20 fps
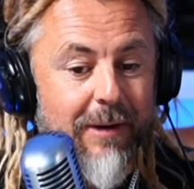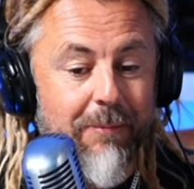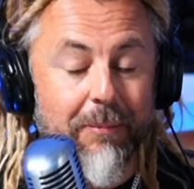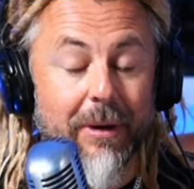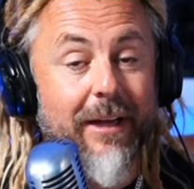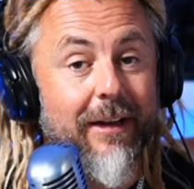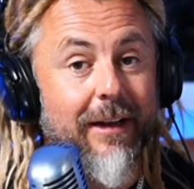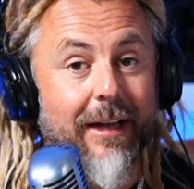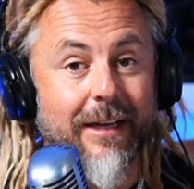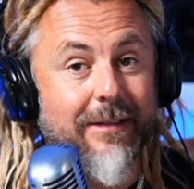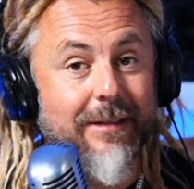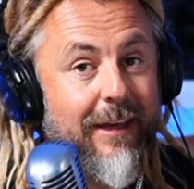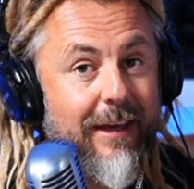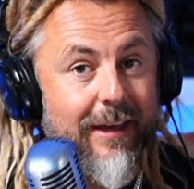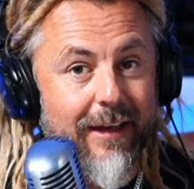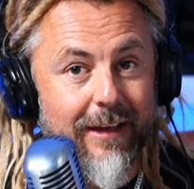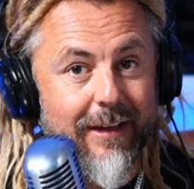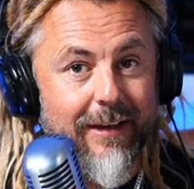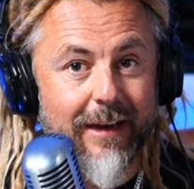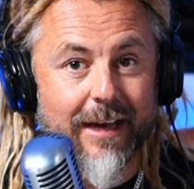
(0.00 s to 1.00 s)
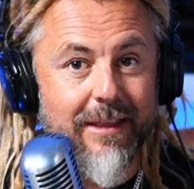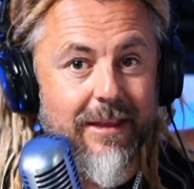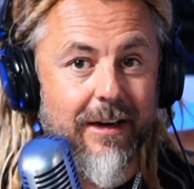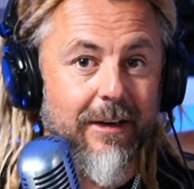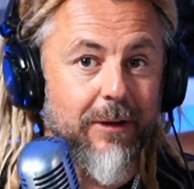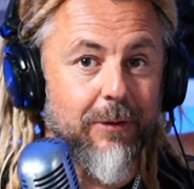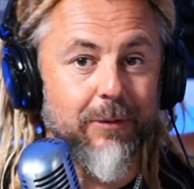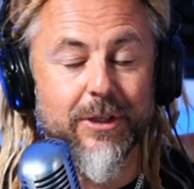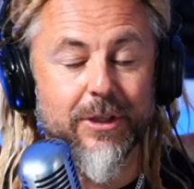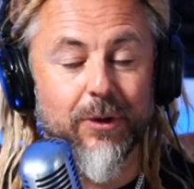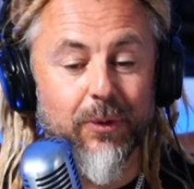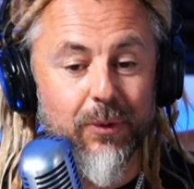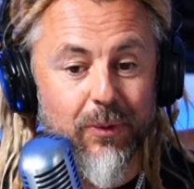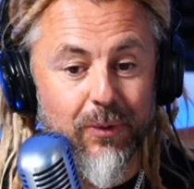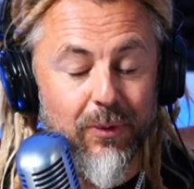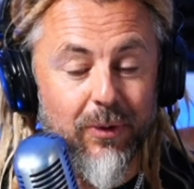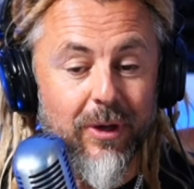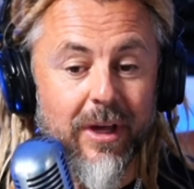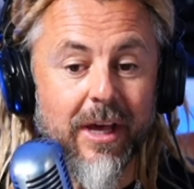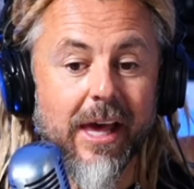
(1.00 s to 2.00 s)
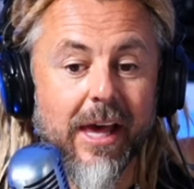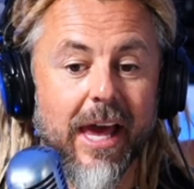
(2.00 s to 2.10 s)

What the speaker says: But as a kid, I thought it was cool.